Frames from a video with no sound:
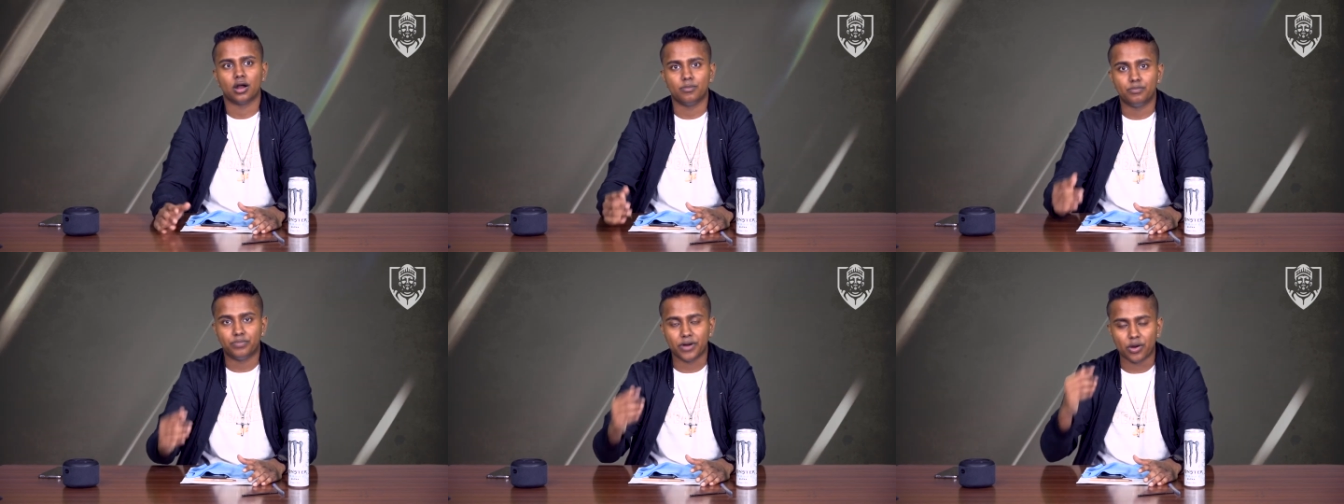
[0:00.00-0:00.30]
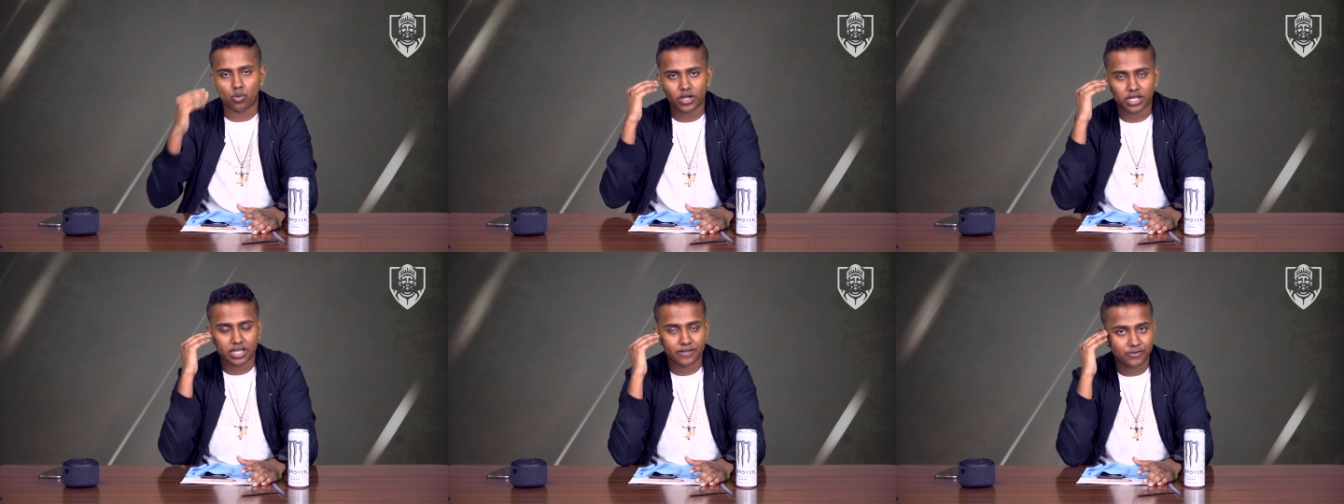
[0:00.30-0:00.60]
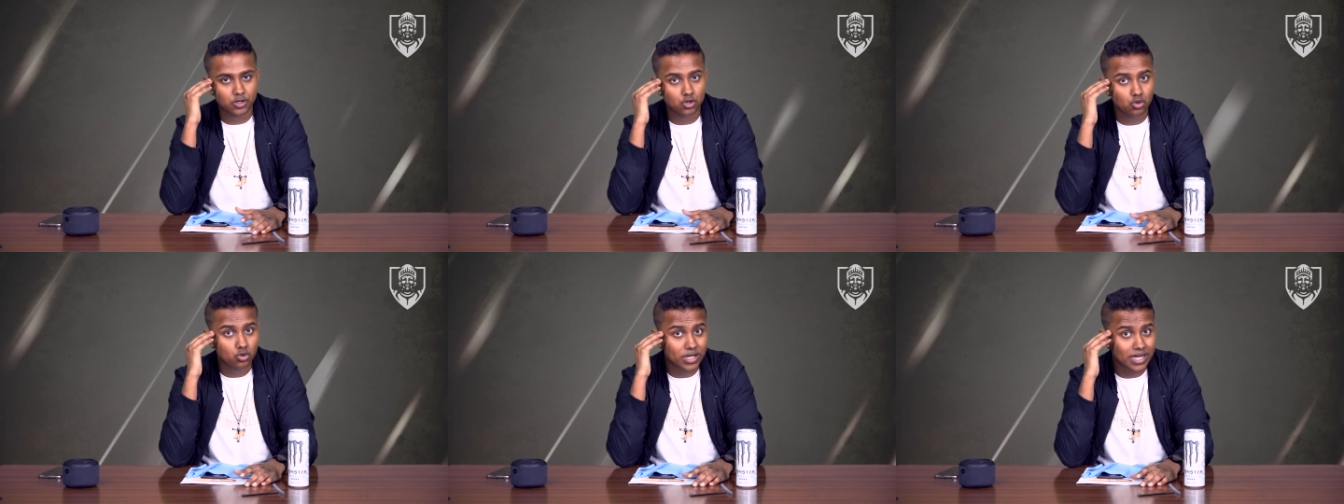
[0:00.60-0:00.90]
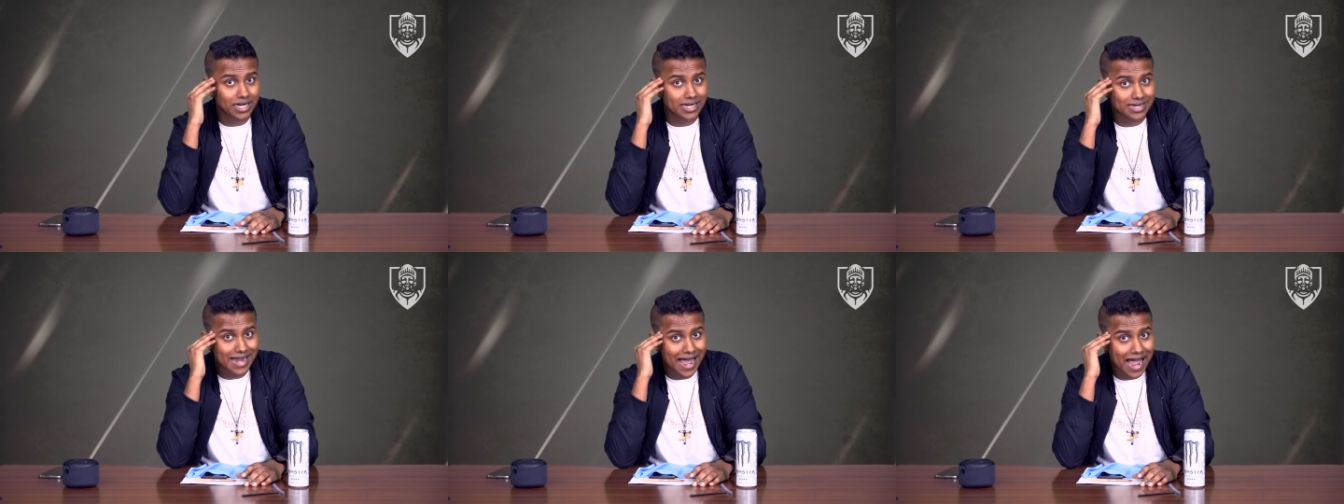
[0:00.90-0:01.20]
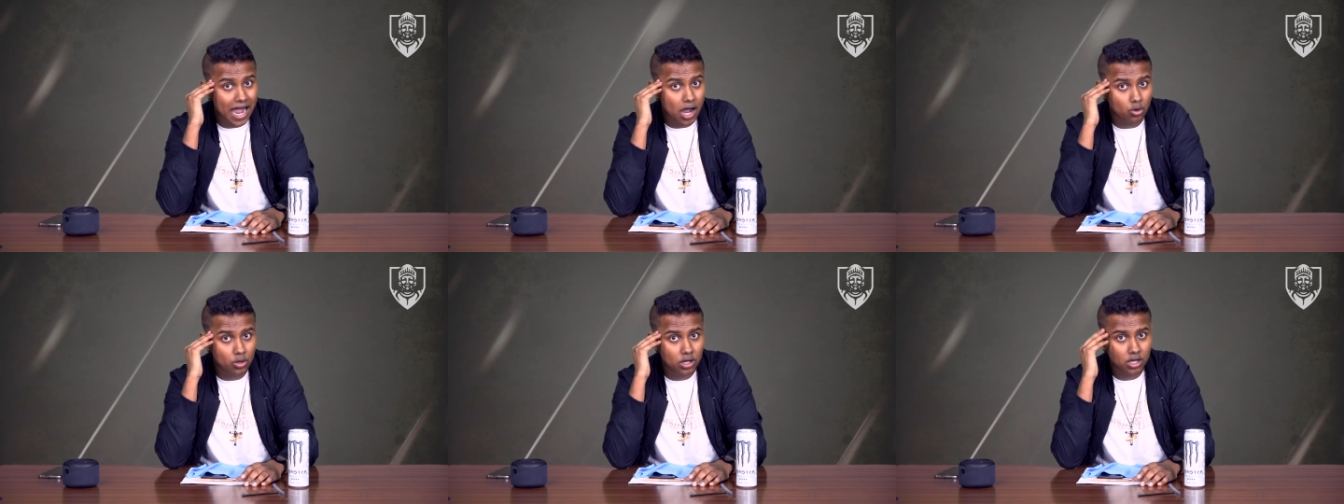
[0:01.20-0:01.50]
But if you can
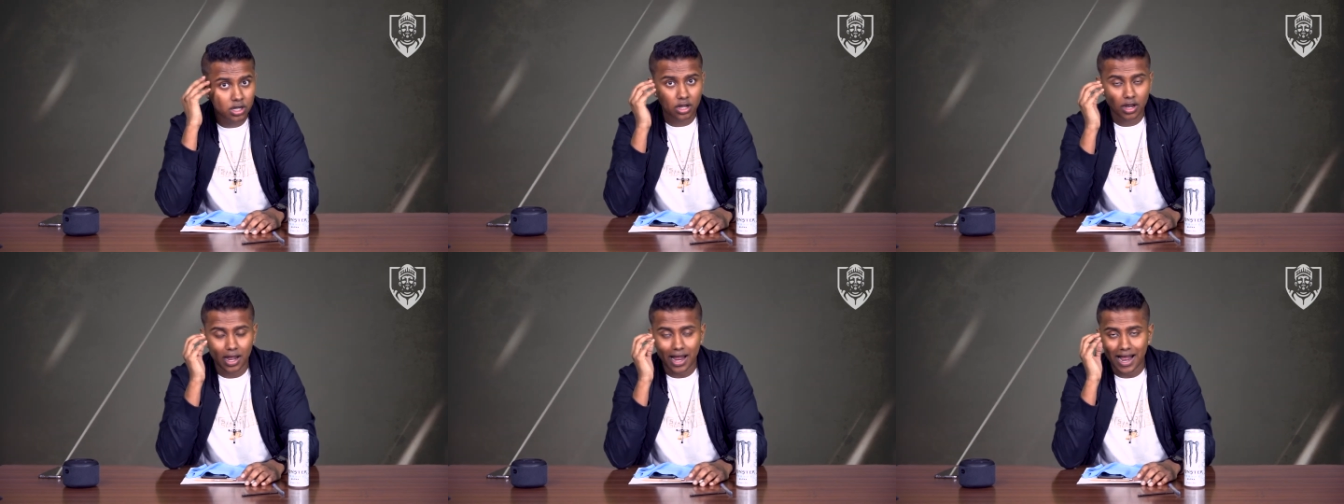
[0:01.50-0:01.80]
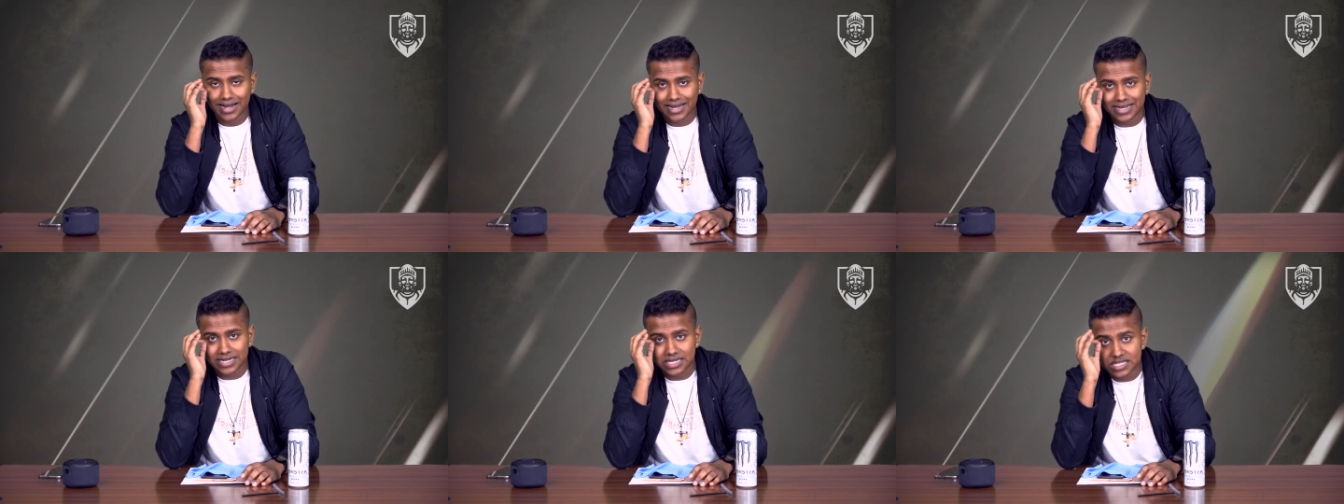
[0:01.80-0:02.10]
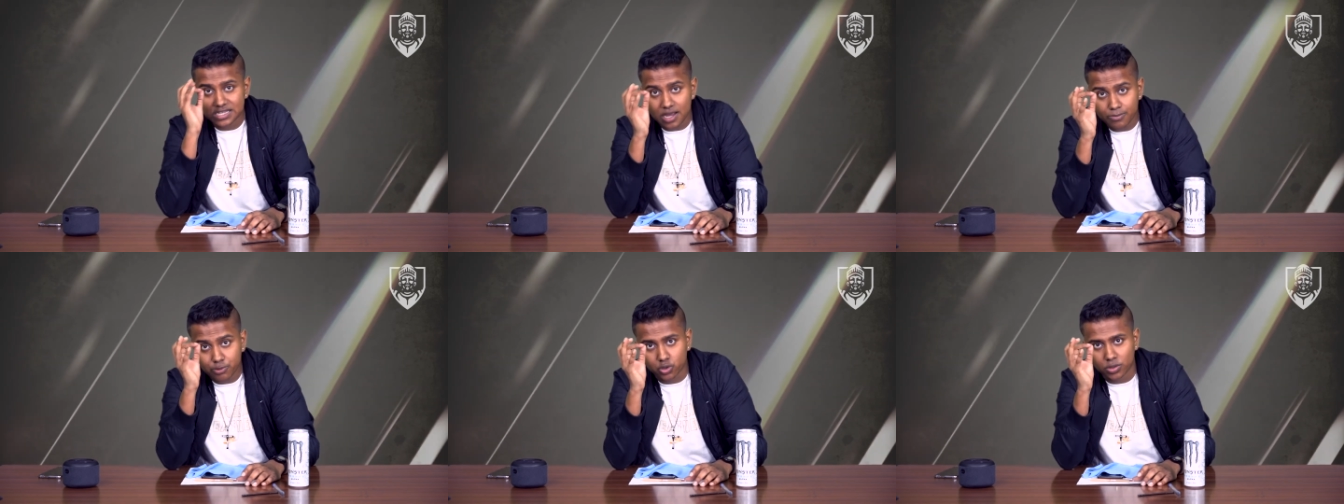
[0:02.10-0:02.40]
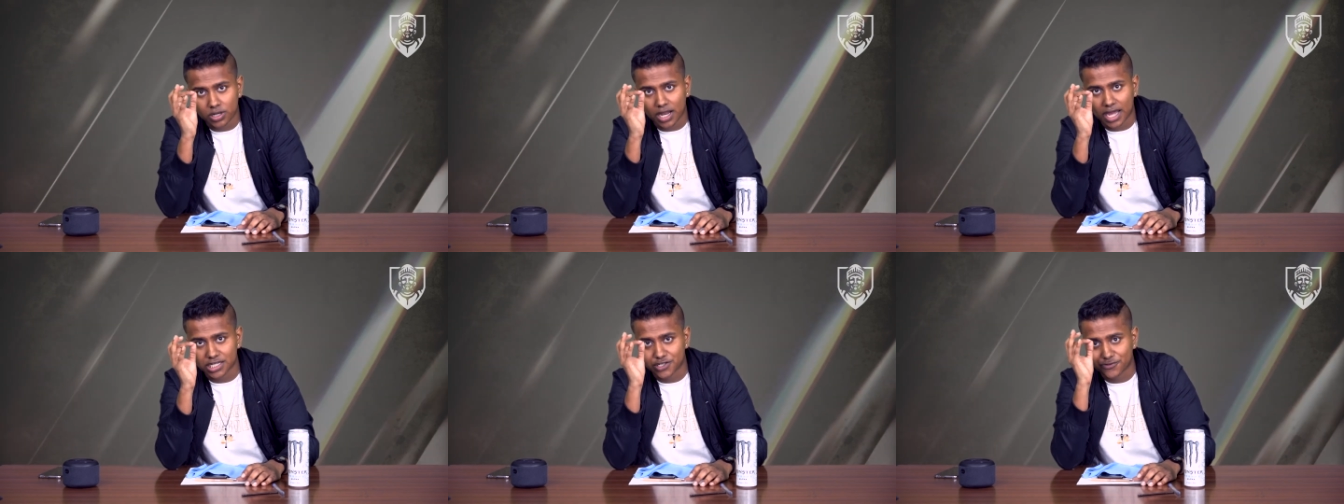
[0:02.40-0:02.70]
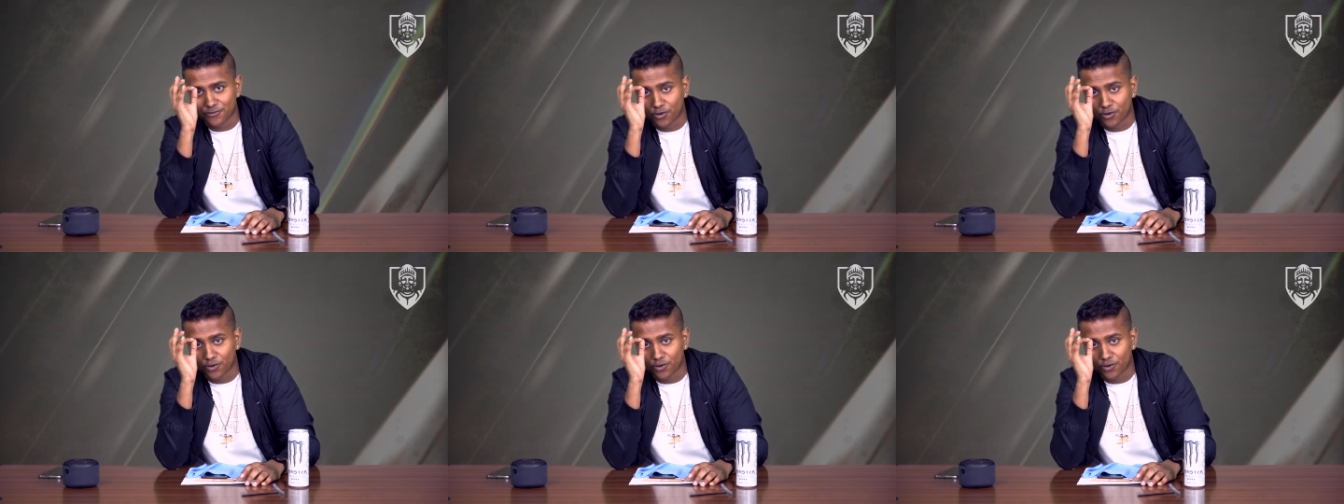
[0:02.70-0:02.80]
now conceptualize